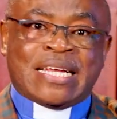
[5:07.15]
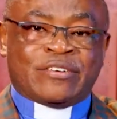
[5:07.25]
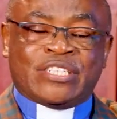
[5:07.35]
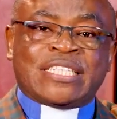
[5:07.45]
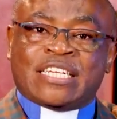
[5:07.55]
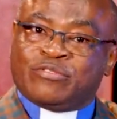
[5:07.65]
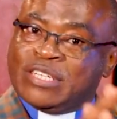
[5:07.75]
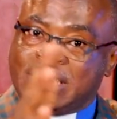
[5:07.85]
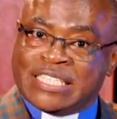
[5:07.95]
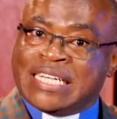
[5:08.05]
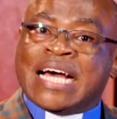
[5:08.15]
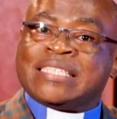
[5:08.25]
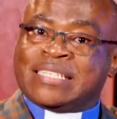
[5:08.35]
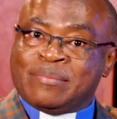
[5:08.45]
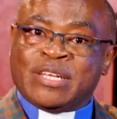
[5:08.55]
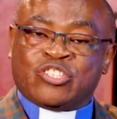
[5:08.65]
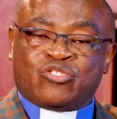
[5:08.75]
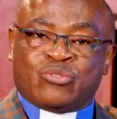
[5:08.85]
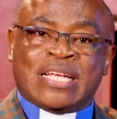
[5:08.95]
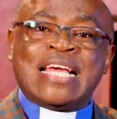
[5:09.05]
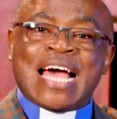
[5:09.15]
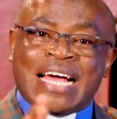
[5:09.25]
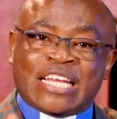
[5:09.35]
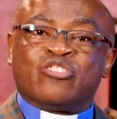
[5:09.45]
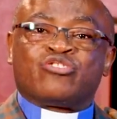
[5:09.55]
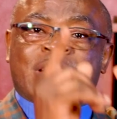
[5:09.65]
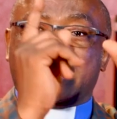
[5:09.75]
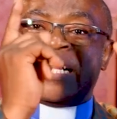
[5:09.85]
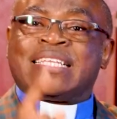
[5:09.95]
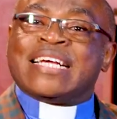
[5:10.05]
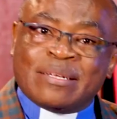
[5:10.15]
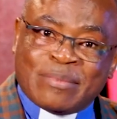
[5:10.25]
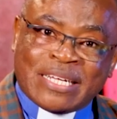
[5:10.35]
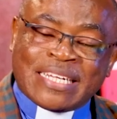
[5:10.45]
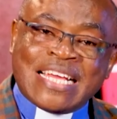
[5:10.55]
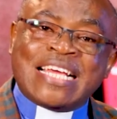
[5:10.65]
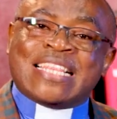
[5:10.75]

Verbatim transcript: Now, Jesus finishes the earthly ministry and he goes to another assignment